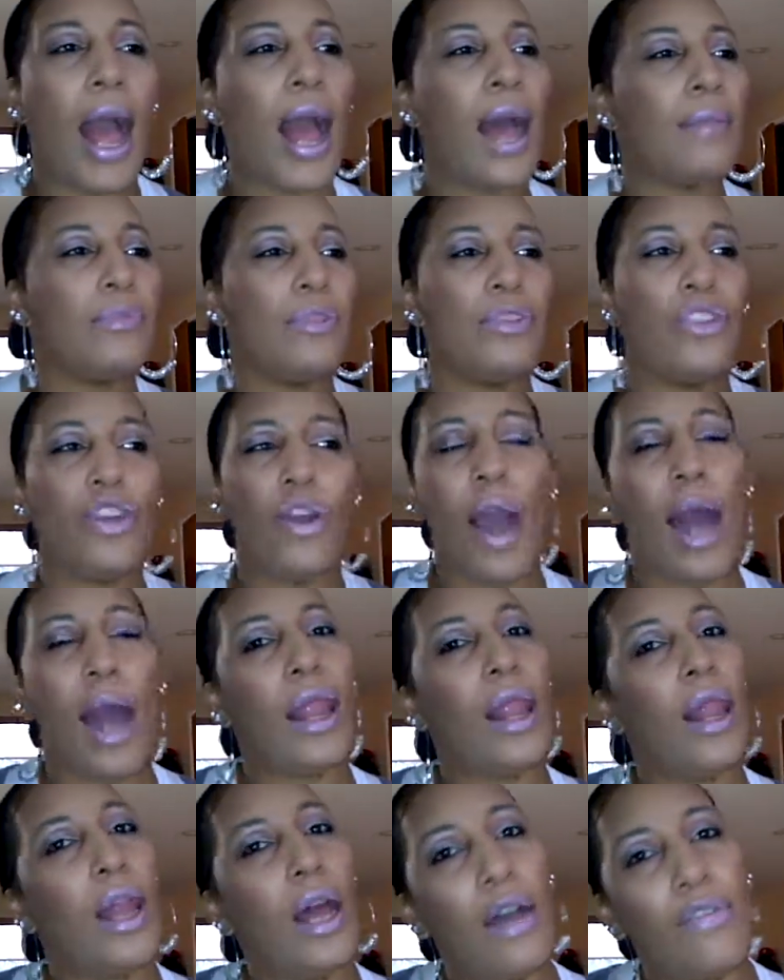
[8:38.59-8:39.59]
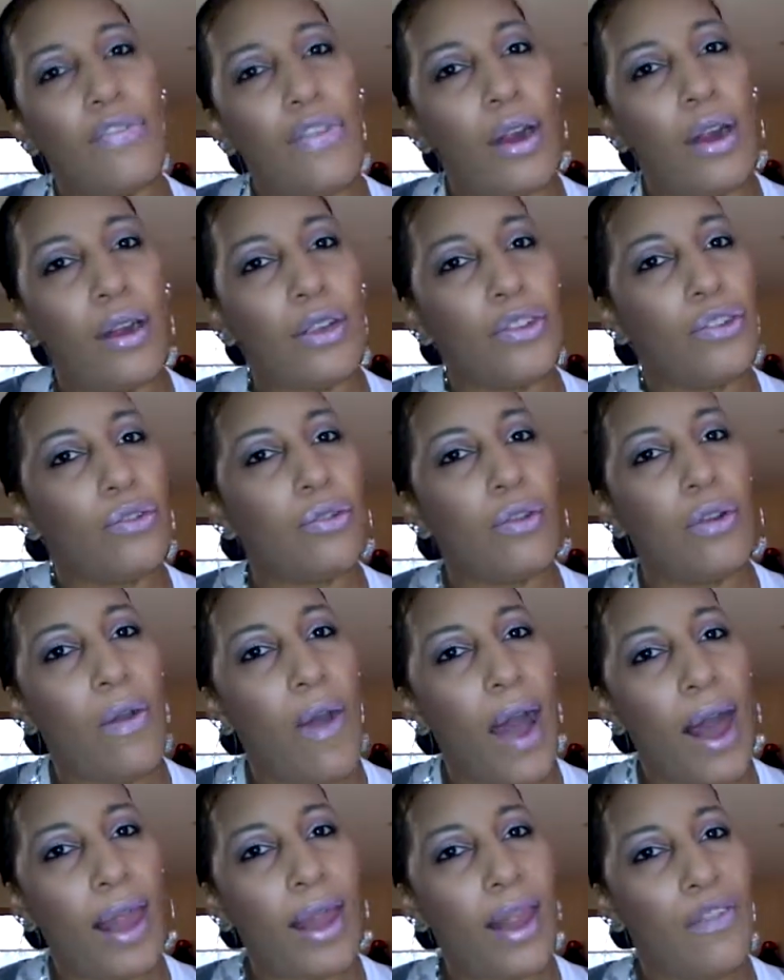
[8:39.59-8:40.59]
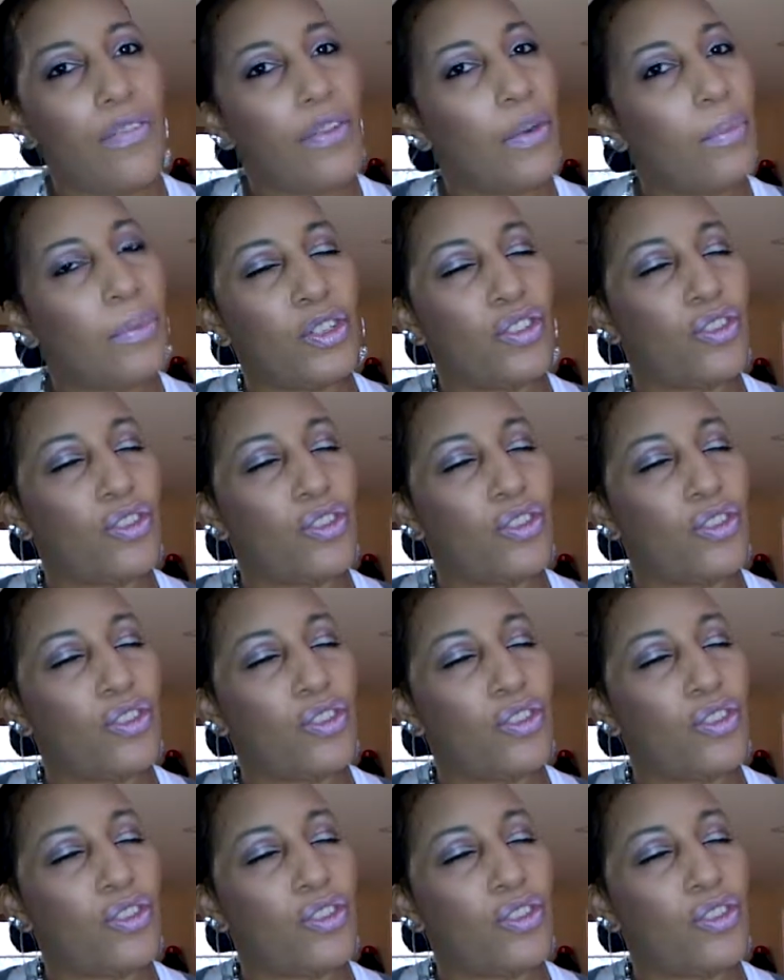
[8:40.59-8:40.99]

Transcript: I, you know, I love her. You know, I love her,